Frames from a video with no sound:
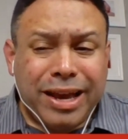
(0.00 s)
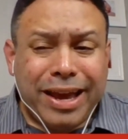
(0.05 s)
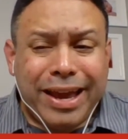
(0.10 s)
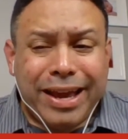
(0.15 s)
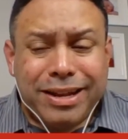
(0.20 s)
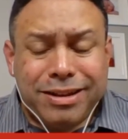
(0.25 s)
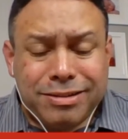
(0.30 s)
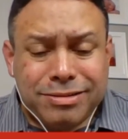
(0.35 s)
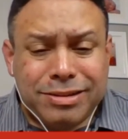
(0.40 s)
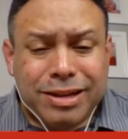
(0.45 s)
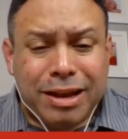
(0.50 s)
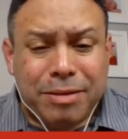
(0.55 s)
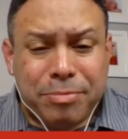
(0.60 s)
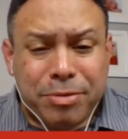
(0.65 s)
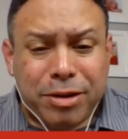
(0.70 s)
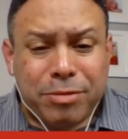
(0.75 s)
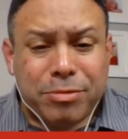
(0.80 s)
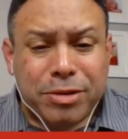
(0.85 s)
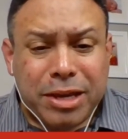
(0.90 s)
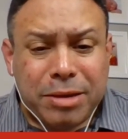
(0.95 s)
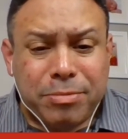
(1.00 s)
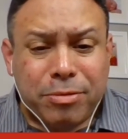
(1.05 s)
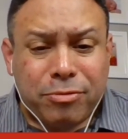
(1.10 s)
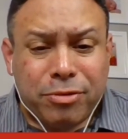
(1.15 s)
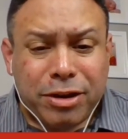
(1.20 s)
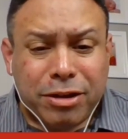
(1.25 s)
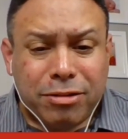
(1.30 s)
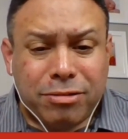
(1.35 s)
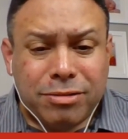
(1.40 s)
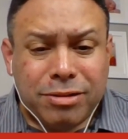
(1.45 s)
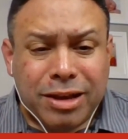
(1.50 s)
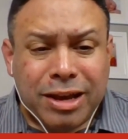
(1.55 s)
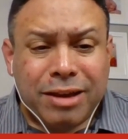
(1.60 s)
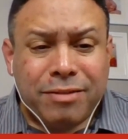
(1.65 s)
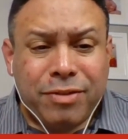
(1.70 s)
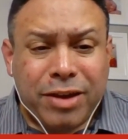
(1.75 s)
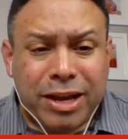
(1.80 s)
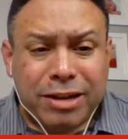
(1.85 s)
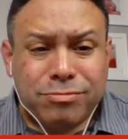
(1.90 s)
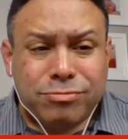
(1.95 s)
Hey, in this time period, I'm gonna keep it real.
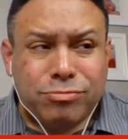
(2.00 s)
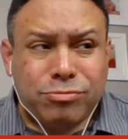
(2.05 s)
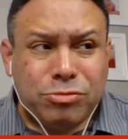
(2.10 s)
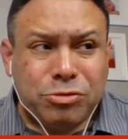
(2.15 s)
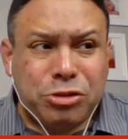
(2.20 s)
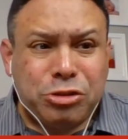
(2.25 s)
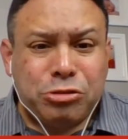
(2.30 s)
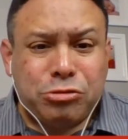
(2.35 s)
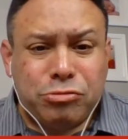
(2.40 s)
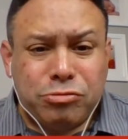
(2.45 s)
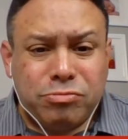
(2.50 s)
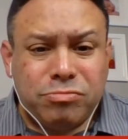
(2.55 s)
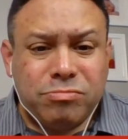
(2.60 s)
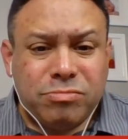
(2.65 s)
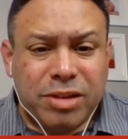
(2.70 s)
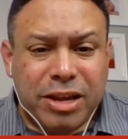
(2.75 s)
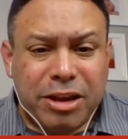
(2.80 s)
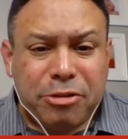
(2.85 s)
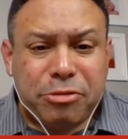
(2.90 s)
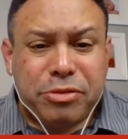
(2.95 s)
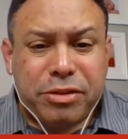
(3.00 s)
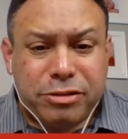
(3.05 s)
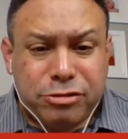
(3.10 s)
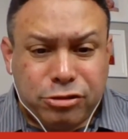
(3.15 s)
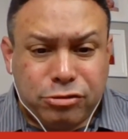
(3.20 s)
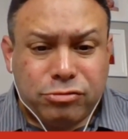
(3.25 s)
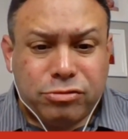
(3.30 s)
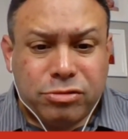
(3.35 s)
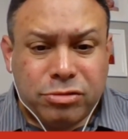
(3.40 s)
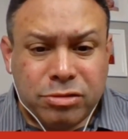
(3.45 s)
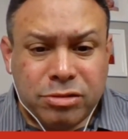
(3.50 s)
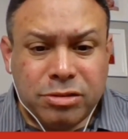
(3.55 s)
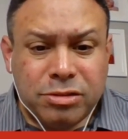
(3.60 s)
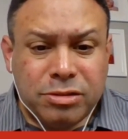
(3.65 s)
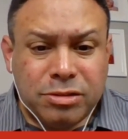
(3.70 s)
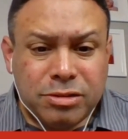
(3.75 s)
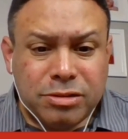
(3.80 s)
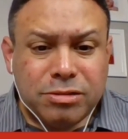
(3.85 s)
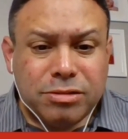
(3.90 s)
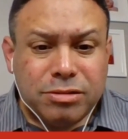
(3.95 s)
I've had two health issues,
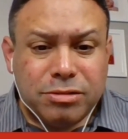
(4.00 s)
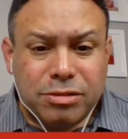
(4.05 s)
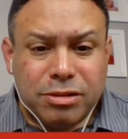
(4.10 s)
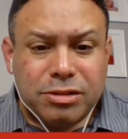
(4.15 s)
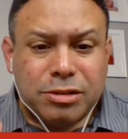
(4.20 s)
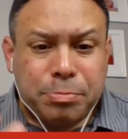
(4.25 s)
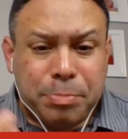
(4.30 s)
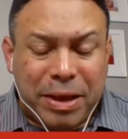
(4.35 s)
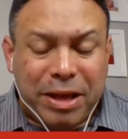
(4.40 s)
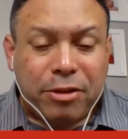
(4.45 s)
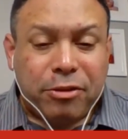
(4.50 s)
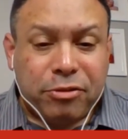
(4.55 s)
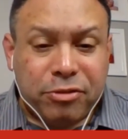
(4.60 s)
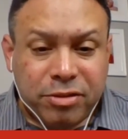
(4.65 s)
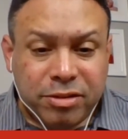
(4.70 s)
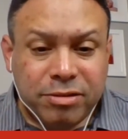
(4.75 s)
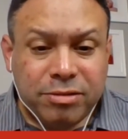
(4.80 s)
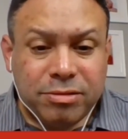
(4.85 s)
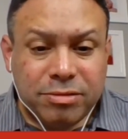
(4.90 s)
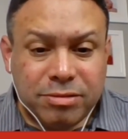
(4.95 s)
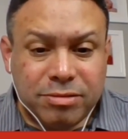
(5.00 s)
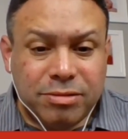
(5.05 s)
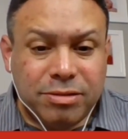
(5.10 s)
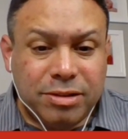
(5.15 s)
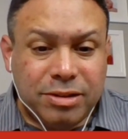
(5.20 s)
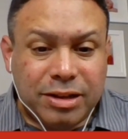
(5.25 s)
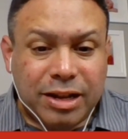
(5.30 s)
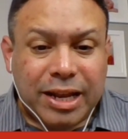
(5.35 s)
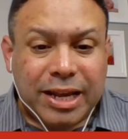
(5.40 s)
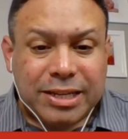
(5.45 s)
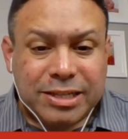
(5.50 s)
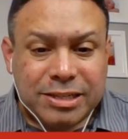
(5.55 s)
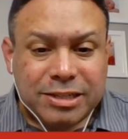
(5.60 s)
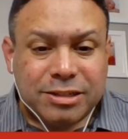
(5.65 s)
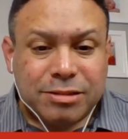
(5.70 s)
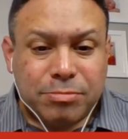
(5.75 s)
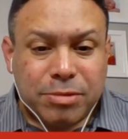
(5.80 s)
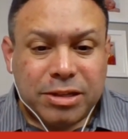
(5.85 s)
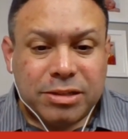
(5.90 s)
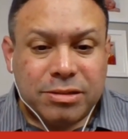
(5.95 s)
spells in the last
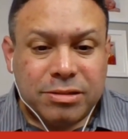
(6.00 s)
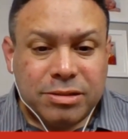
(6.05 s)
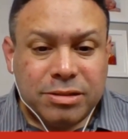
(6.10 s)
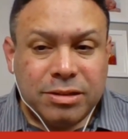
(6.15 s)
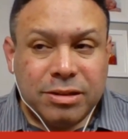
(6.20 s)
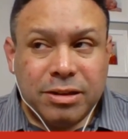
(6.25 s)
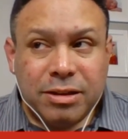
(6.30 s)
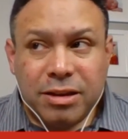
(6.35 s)
six months.